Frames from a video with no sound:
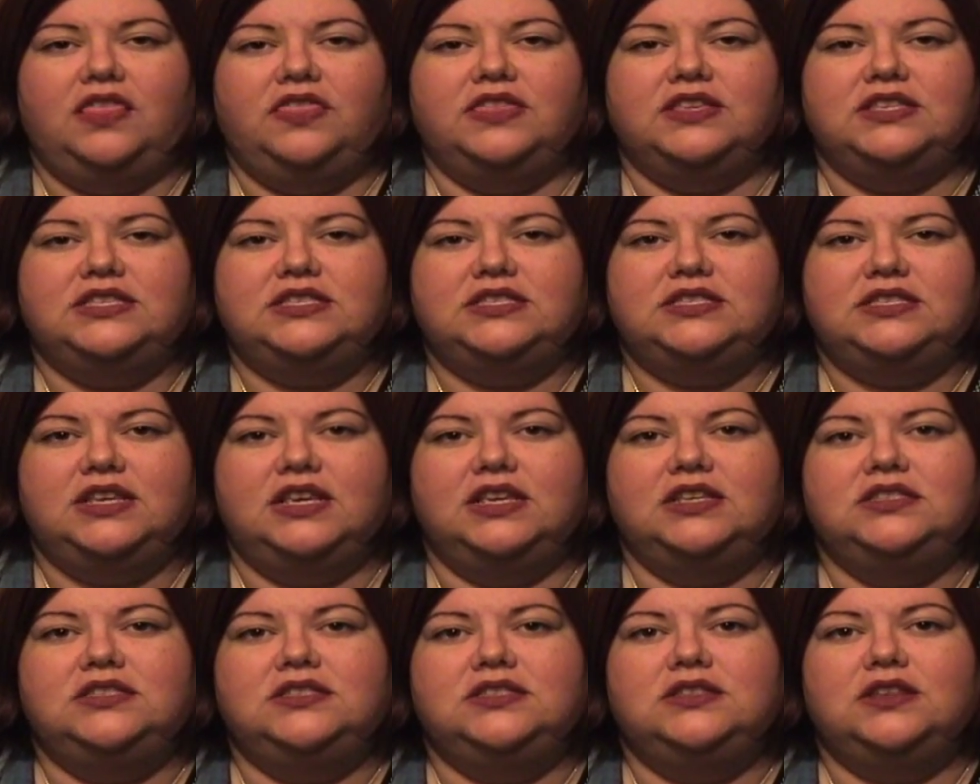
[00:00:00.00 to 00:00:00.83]
The
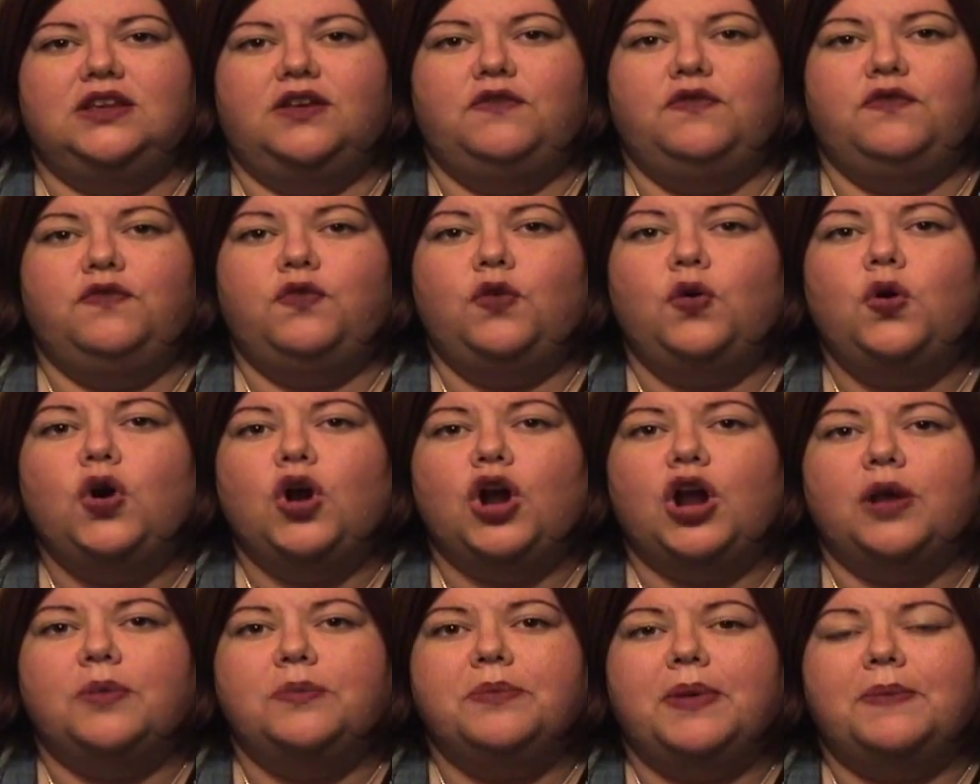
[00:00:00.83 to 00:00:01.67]
cysts
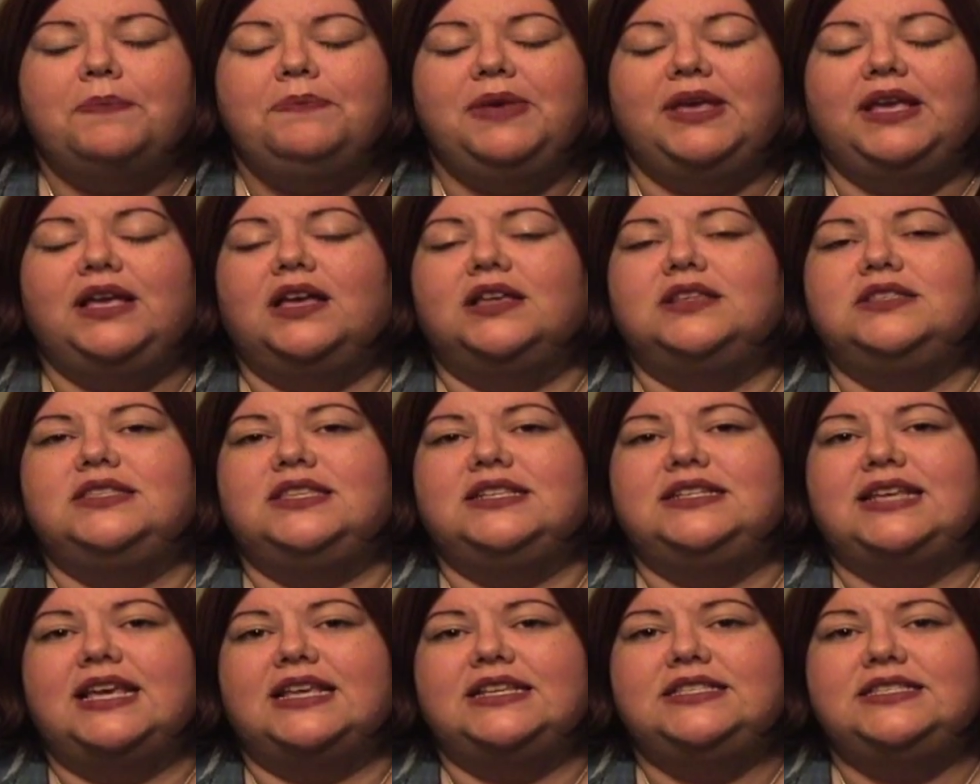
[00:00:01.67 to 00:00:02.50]
form because
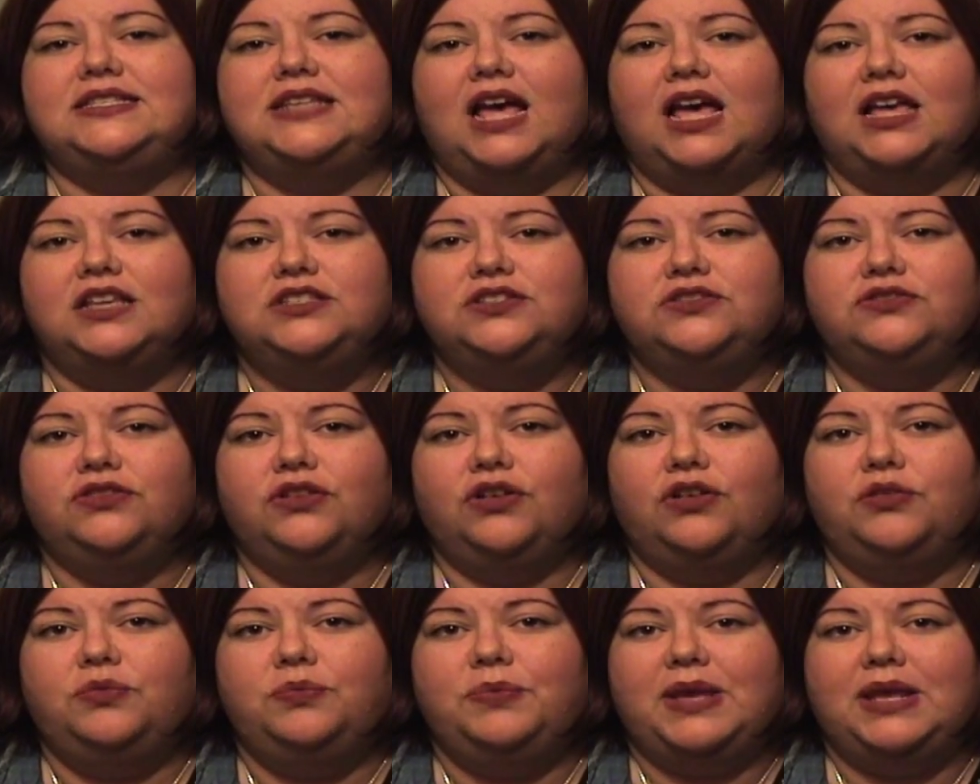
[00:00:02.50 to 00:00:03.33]
the
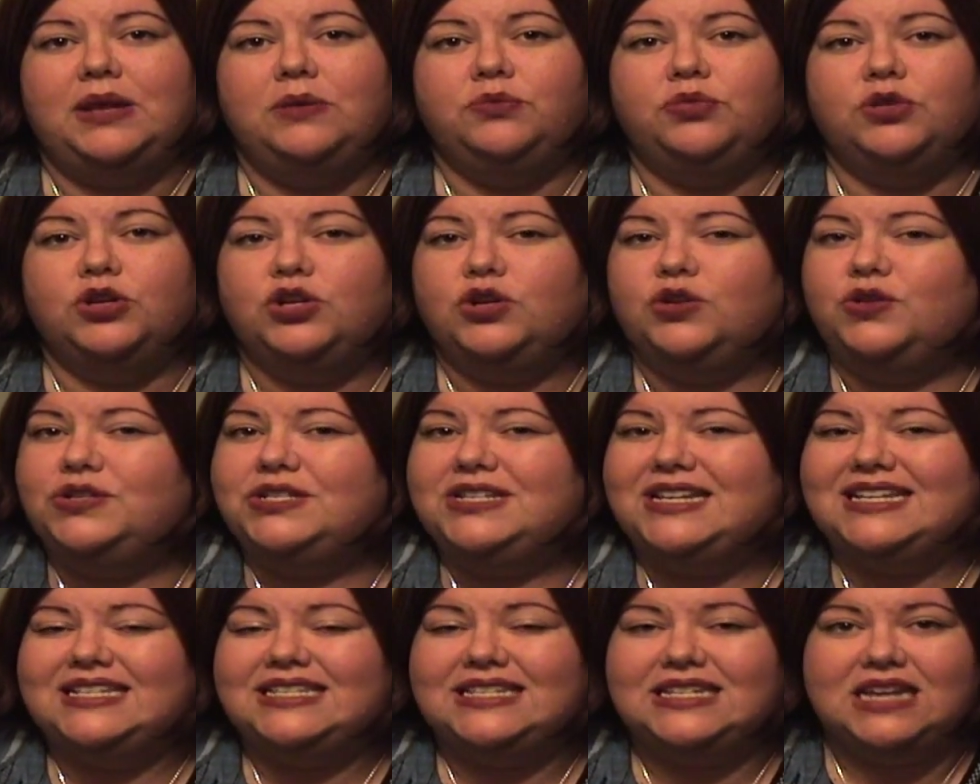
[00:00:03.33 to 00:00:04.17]
testosterone being
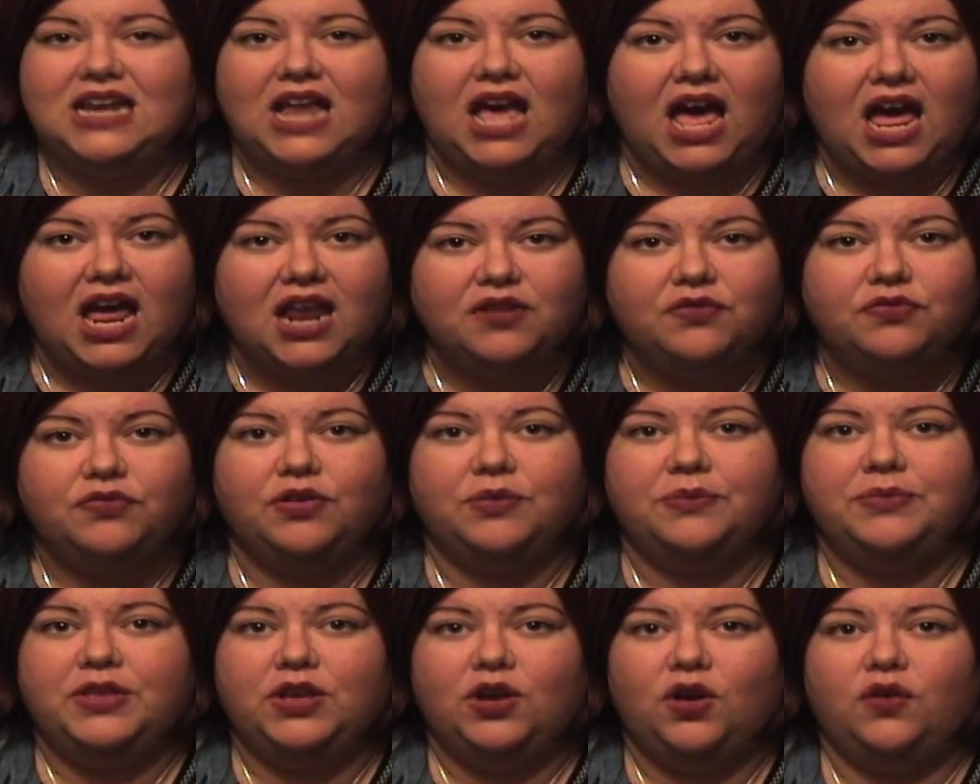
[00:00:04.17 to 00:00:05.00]
produced is not
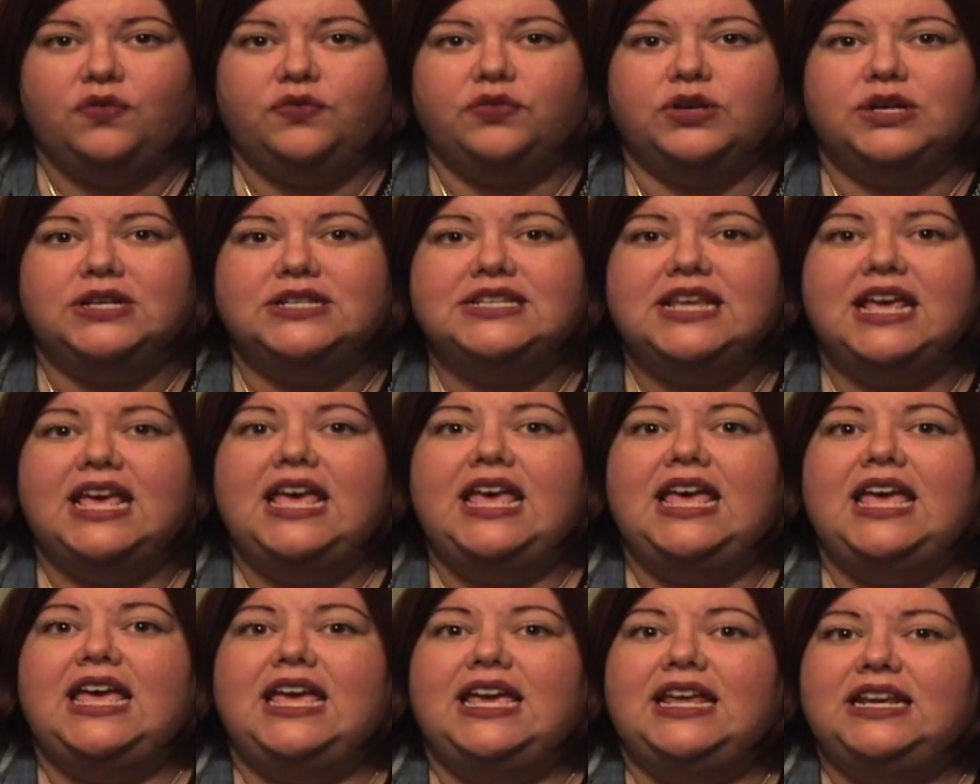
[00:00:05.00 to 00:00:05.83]
from the ovaries,
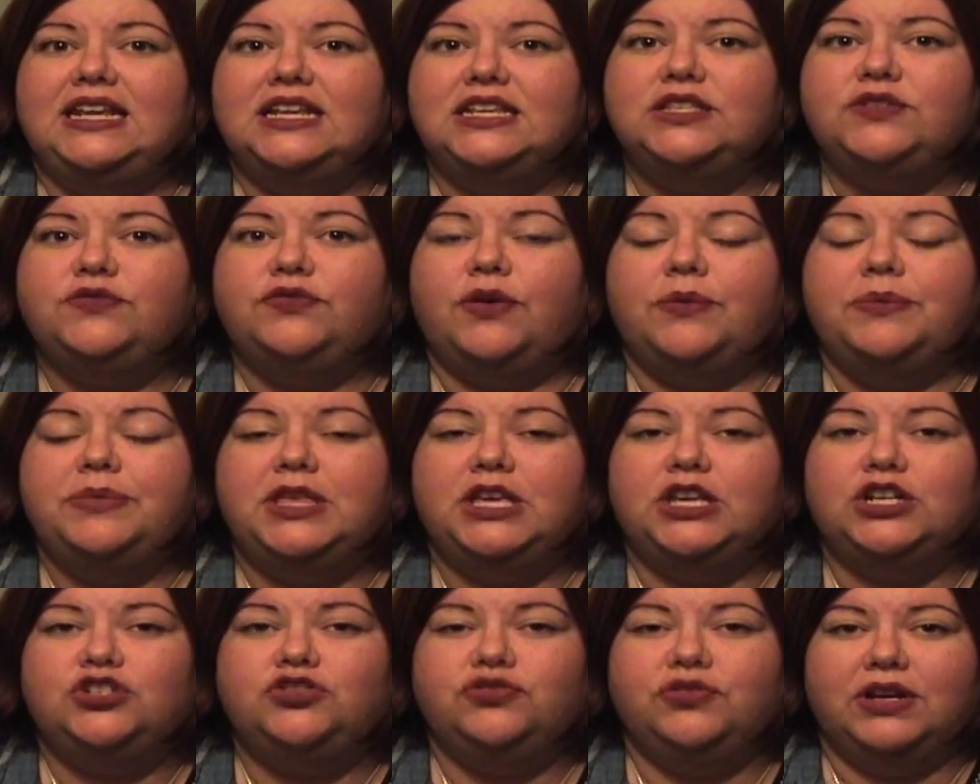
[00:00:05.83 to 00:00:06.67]
it is from
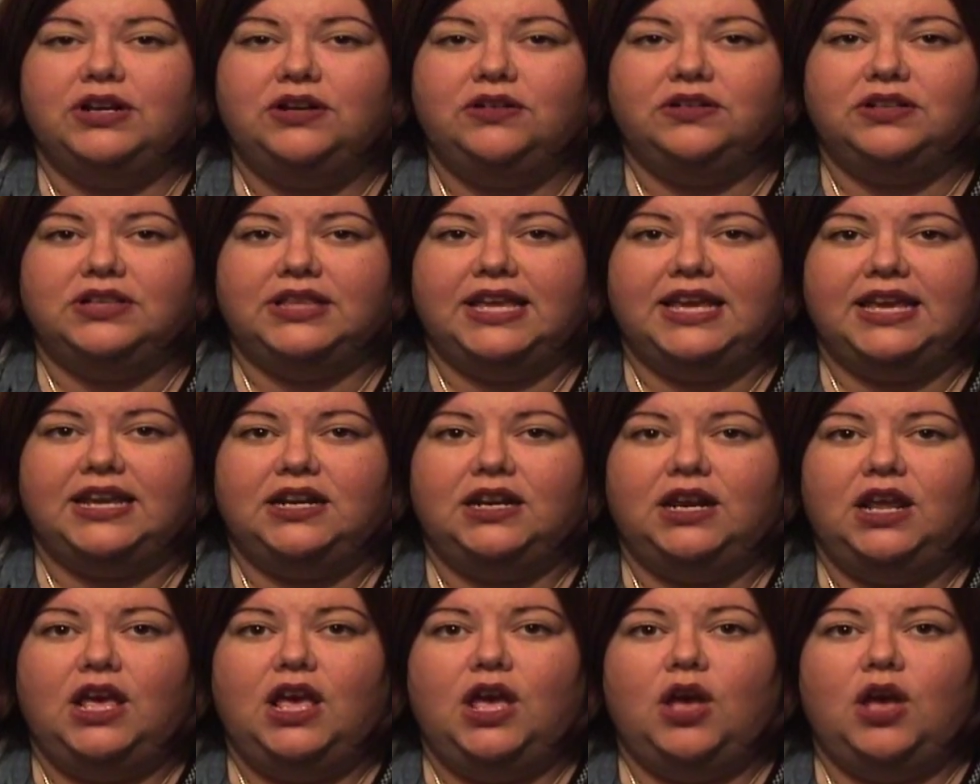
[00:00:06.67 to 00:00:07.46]
the adrenal gland,